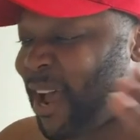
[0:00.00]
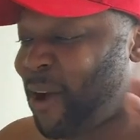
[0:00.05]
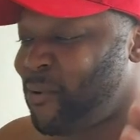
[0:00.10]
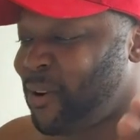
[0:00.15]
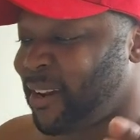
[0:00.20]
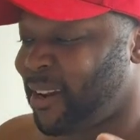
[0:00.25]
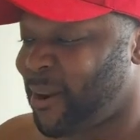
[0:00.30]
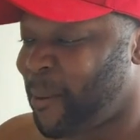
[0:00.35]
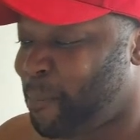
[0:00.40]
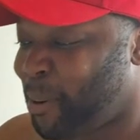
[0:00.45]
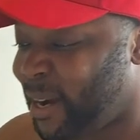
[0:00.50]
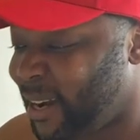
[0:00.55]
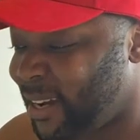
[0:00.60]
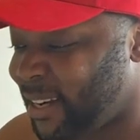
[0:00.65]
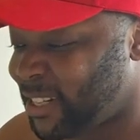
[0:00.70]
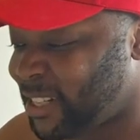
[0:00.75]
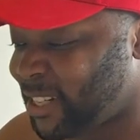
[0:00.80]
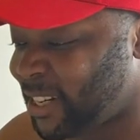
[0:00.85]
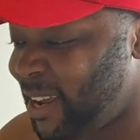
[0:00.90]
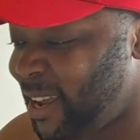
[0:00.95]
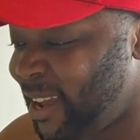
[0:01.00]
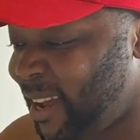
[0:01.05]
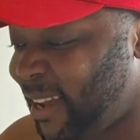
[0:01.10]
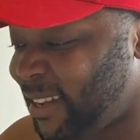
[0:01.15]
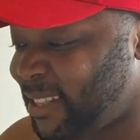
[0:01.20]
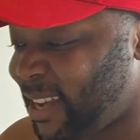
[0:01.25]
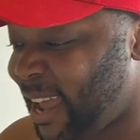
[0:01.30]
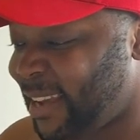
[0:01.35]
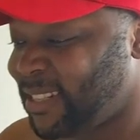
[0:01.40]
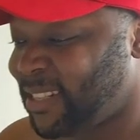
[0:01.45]
said I wanted to punch
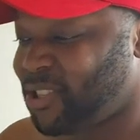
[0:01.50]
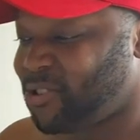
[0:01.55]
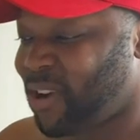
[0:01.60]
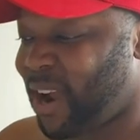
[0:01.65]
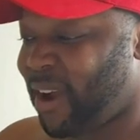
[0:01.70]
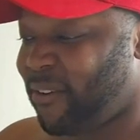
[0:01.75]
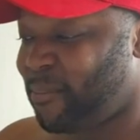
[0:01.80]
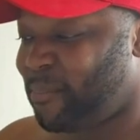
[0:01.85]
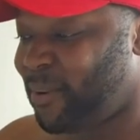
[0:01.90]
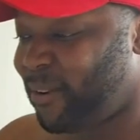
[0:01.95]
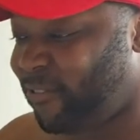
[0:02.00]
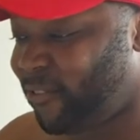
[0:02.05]
a taxi driver